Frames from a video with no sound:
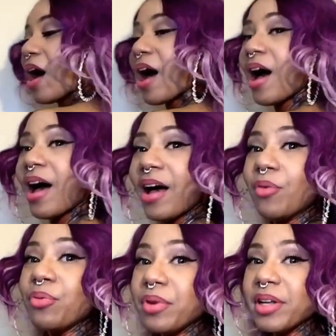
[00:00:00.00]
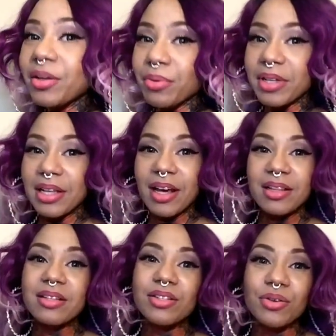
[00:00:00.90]
I really, really
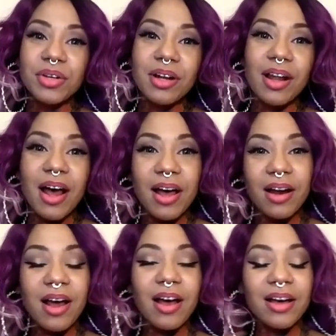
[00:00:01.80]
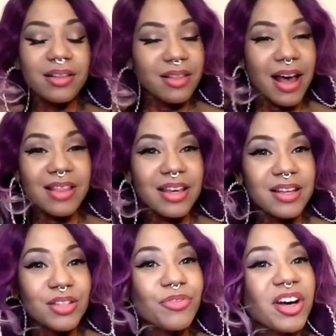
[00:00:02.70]
like this unit a lot. I think
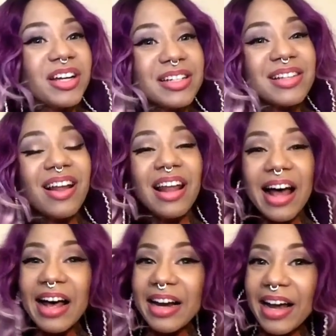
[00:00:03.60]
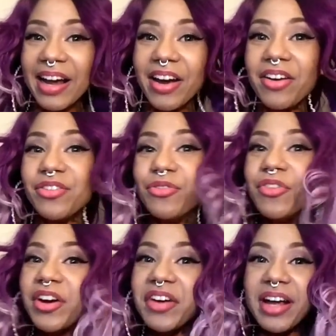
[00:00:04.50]
it's fun. It's a lot of hair. It's
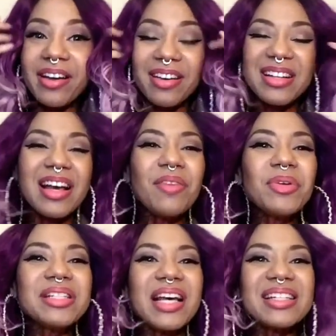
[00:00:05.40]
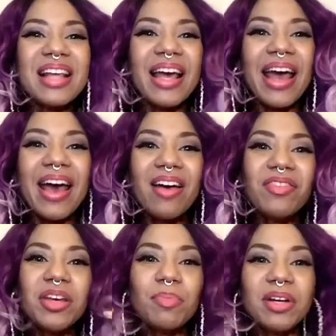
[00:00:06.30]
very, I wouldn't say it's like
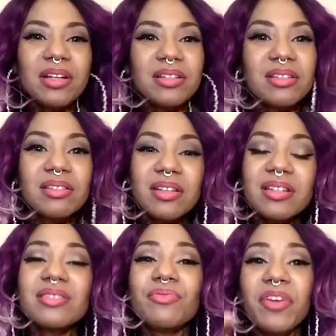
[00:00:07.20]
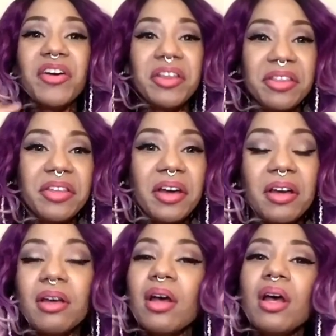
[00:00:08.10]
heavy, but it's very thick.